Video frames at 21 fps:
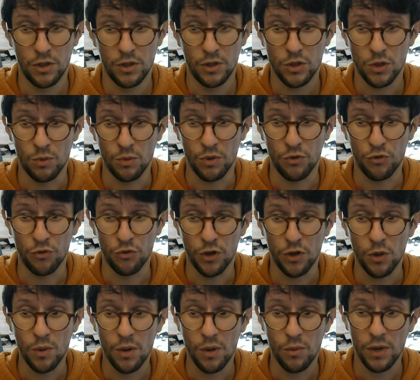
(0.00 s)
So we
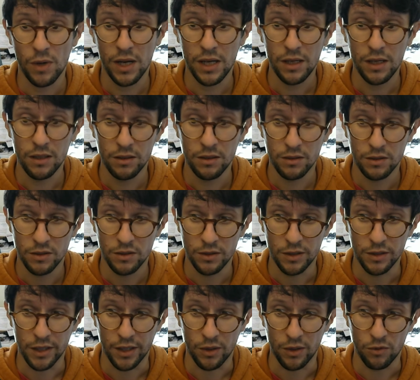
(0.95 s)
throw away
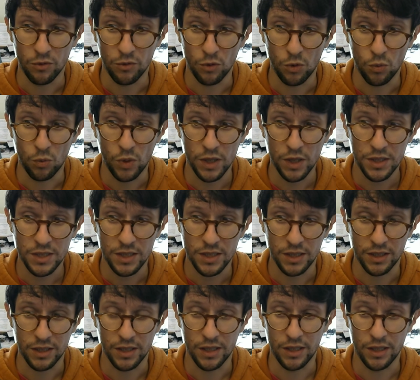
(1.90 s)
the 1s
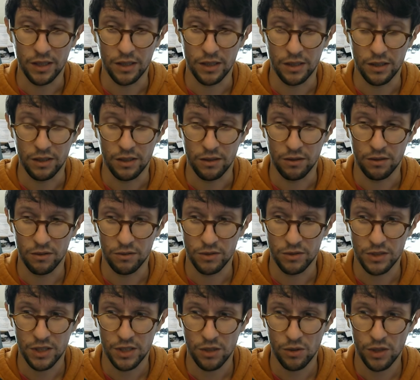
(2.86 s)
and the
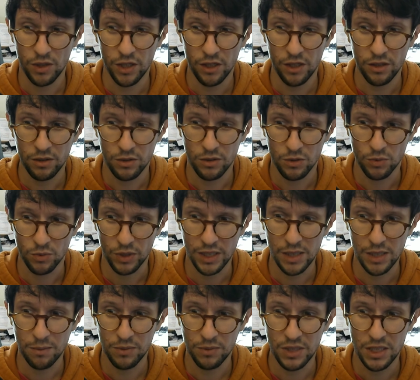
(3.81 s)
0 here. So we
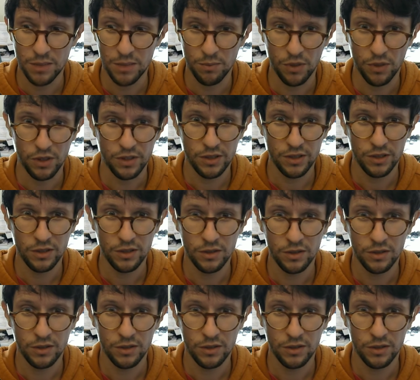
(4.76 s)
keep this part.